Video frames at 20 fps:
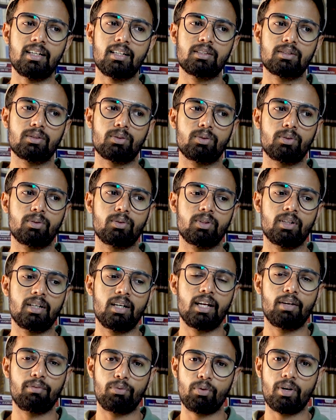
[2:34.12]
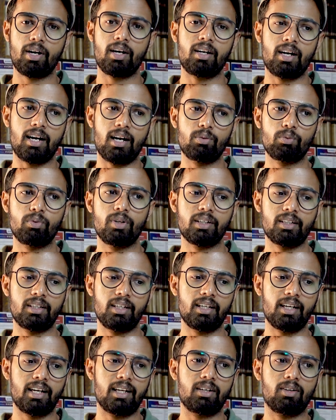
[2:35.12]
So if you are
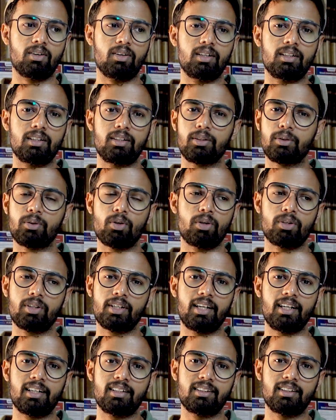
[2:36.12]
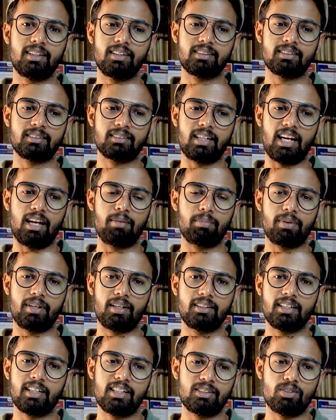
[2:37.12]
hardworking and all, you don't need this time
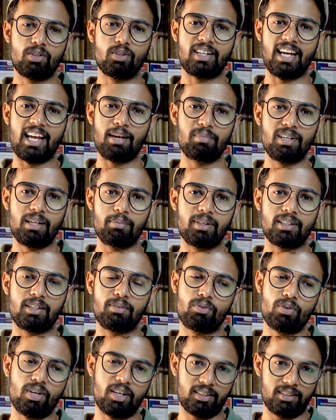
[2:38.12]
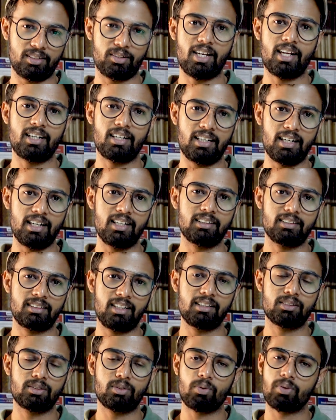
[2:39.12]
period. There is no time limit. If you can learn
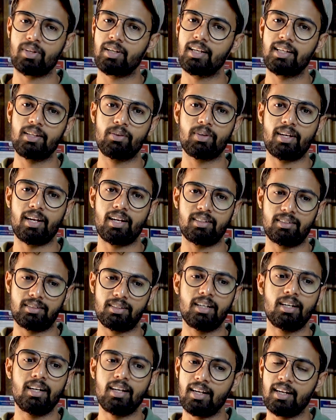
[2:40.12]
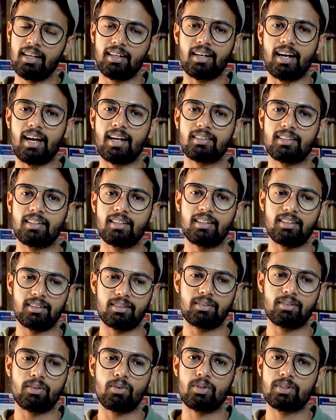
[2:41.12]
things quickly, you can crack the
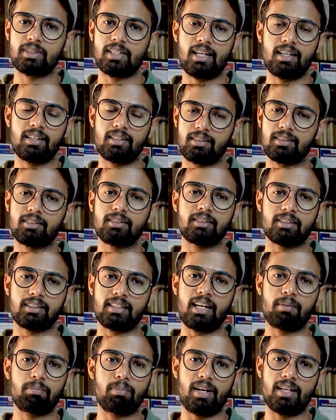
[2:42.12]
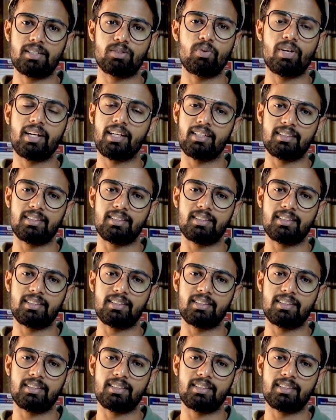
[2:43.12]
course and get placed very